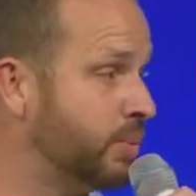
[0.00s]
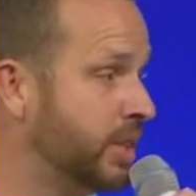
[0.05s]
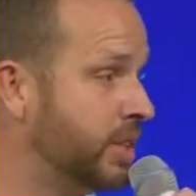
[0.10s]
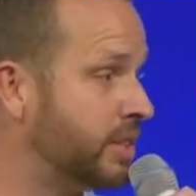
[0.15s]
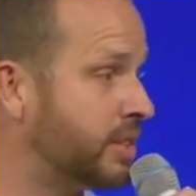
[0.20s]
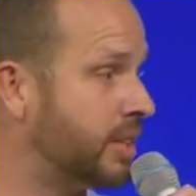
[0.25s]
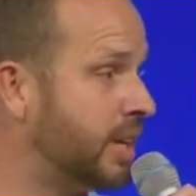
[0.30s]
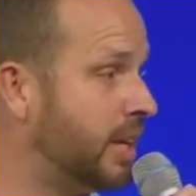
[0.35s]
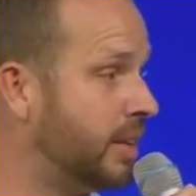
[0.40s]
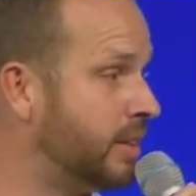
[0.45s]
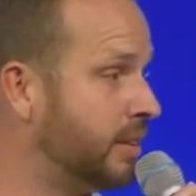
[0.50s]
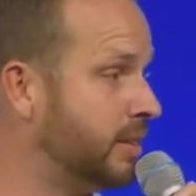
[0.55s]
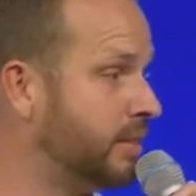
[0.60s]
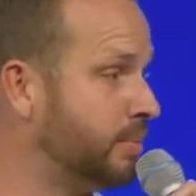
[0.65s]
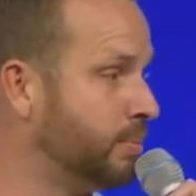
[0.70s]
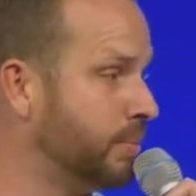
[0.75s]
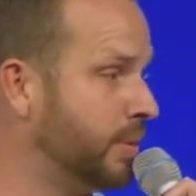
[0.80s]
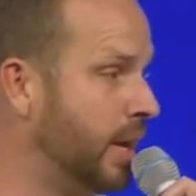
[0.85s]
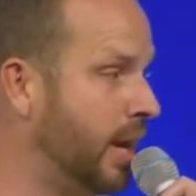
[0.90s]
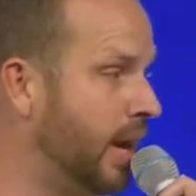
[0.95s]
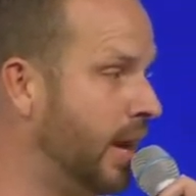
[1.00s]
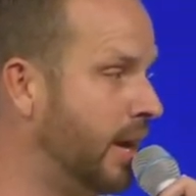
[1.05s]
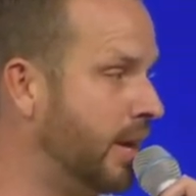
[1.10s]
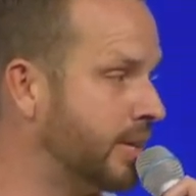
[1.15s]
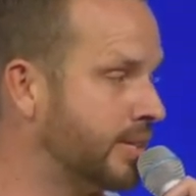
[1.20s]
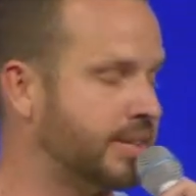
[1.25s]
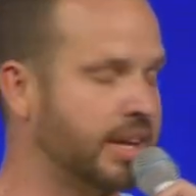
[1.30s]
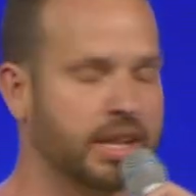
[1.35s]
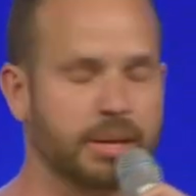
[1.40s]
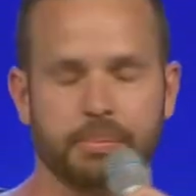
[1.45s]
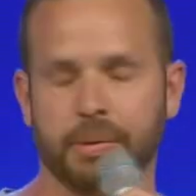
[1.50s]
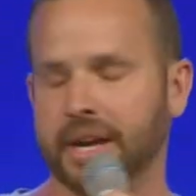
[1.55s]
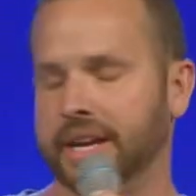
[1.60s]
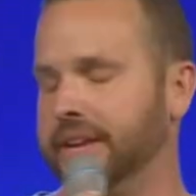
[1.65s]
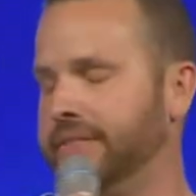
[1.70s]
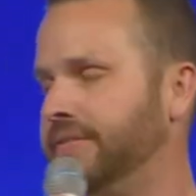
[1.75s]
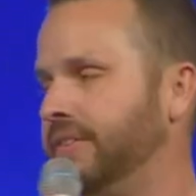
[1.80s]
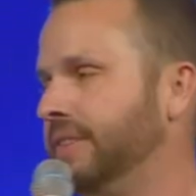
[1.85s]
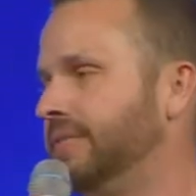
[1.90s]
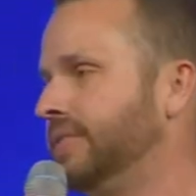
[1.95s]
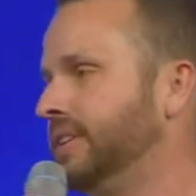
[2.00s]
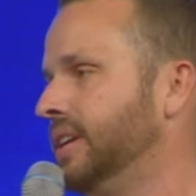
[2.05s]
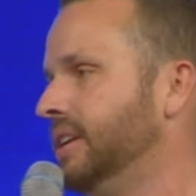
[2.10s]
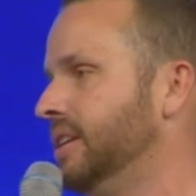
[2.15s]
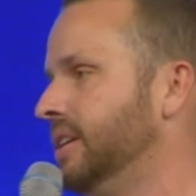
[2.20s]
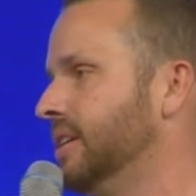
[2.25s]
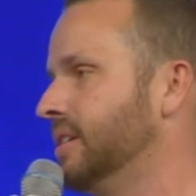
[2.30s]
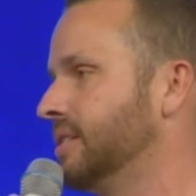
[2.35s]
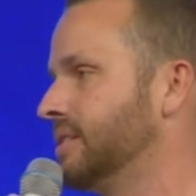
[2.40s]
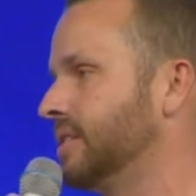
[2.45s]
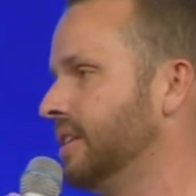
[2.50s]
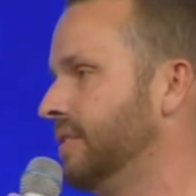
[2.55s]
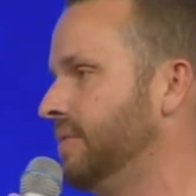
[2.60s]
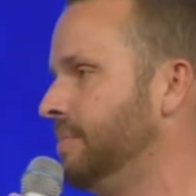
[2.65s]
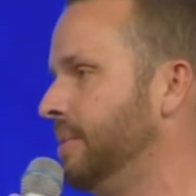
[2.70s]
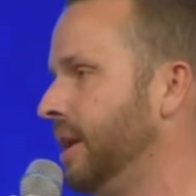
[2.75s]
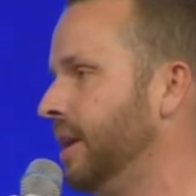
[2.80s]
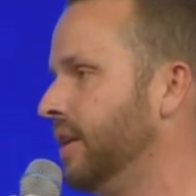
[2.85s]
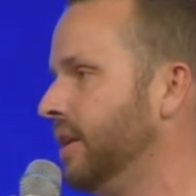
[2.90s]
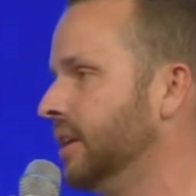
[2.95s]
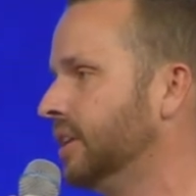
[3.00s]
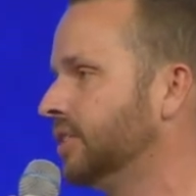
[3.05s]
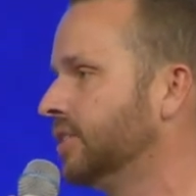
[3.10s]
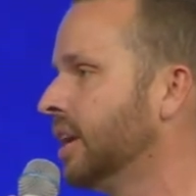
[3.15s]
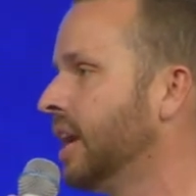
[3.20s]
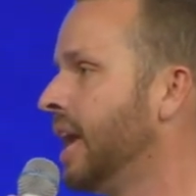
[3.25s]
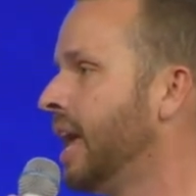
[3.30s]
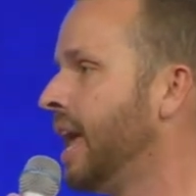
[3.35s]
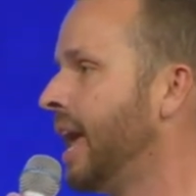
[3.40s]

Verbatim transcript: we just got celebrated 15 years of marriage,